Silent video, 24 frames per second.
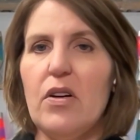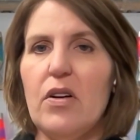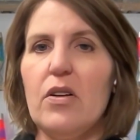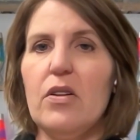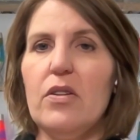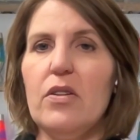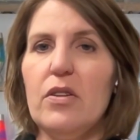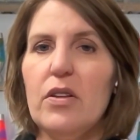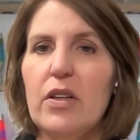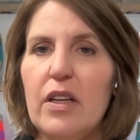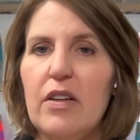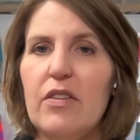are
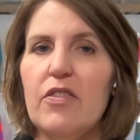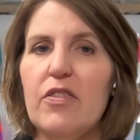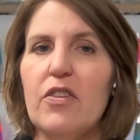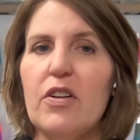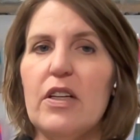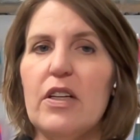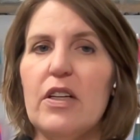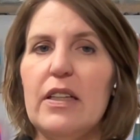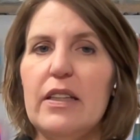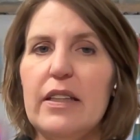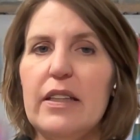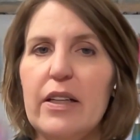looking for
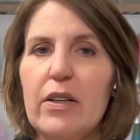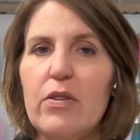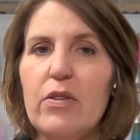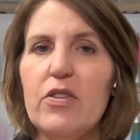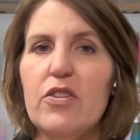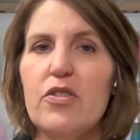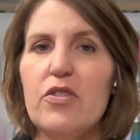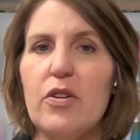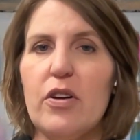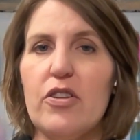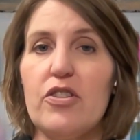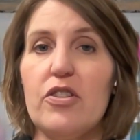clear
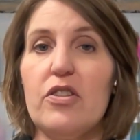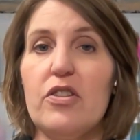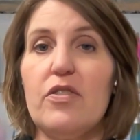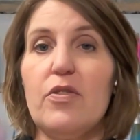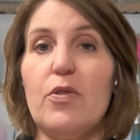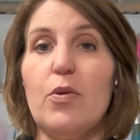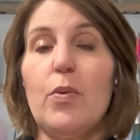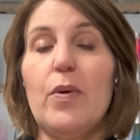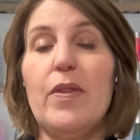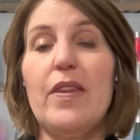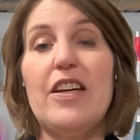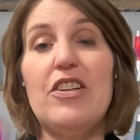instructions
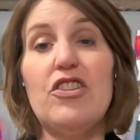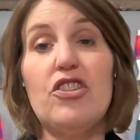for when they